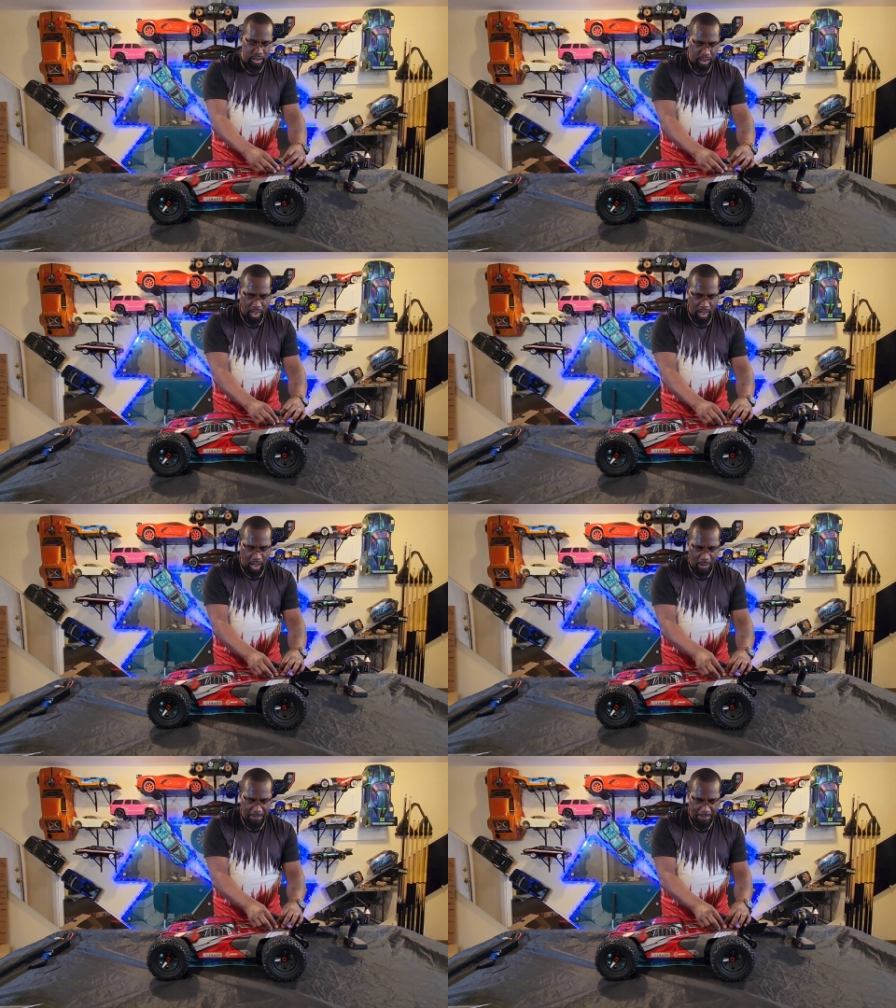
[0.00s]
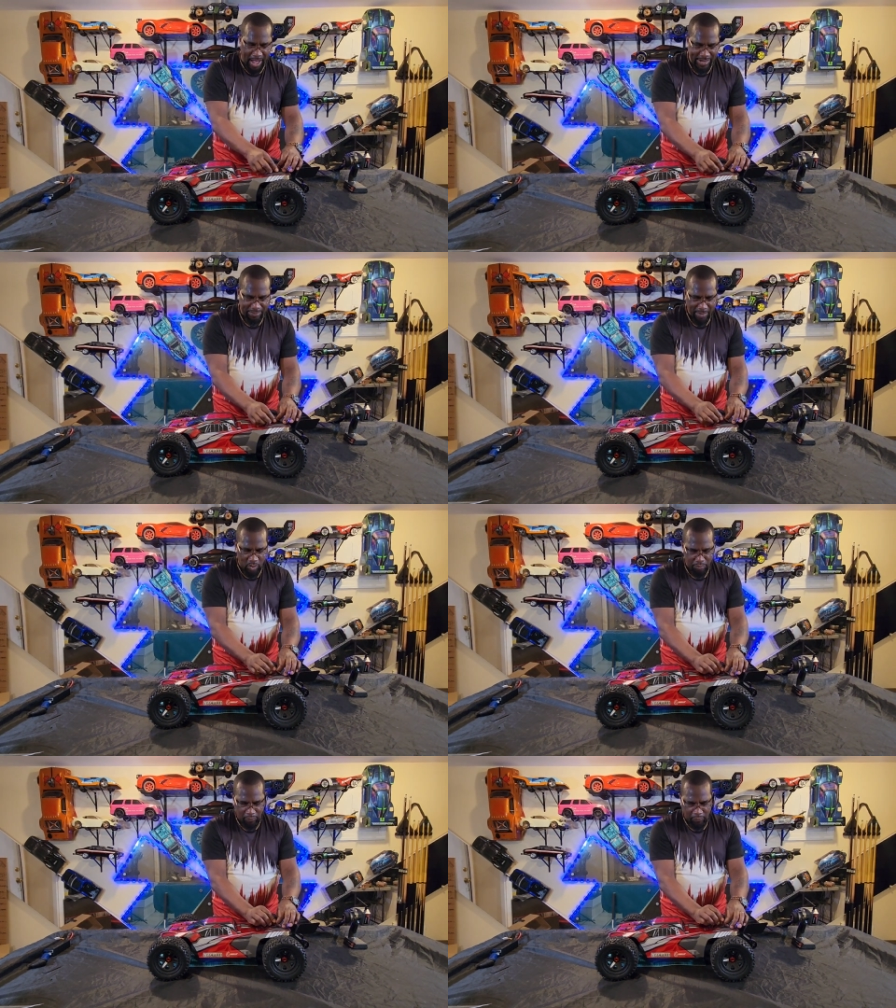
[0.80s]
the um, body
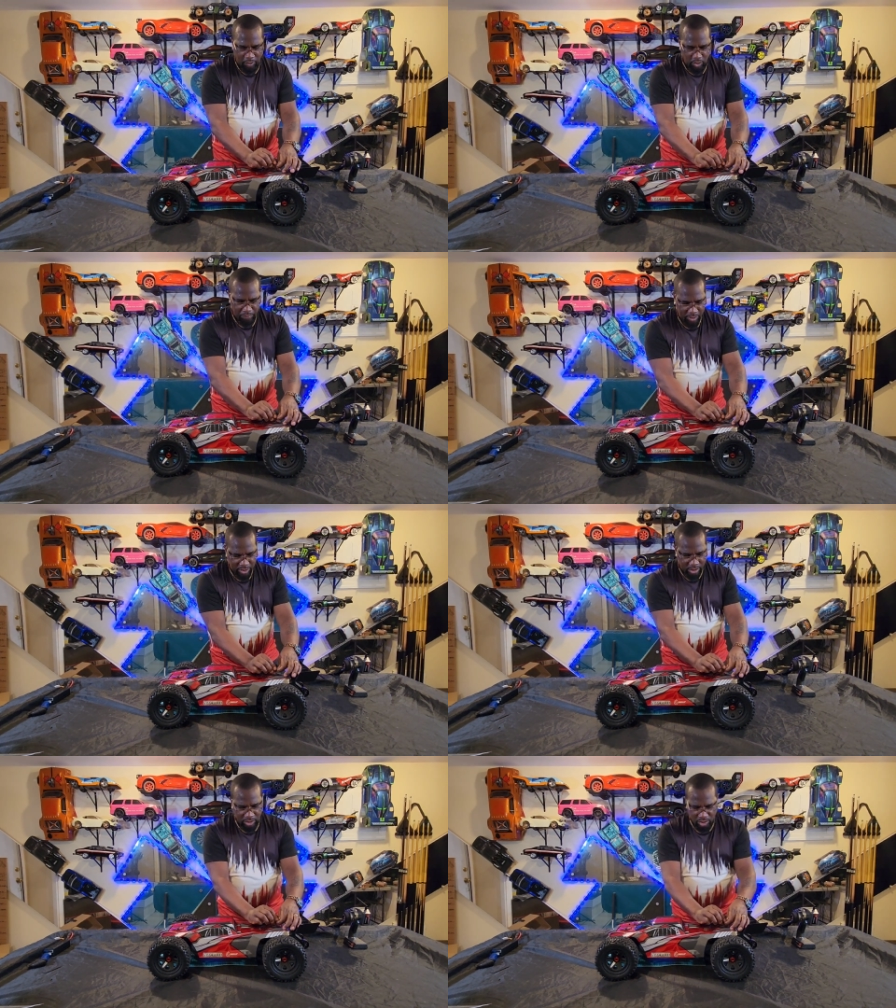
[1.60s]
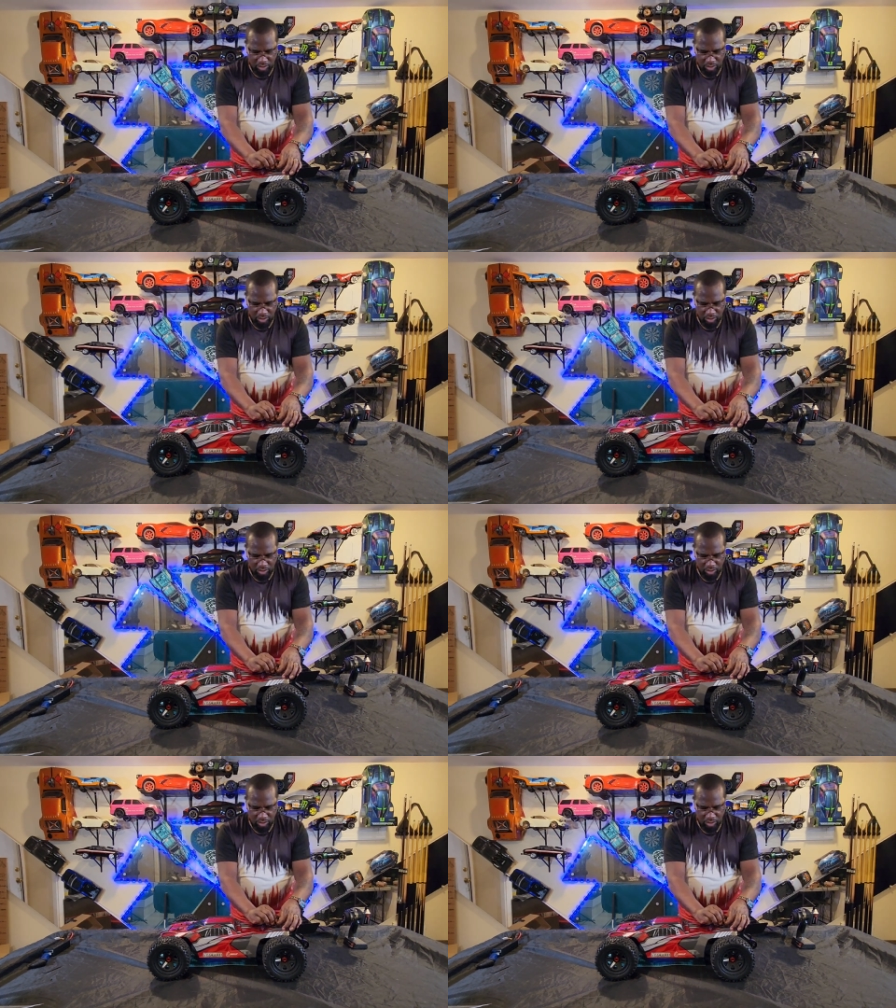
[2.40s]
mount before you put the,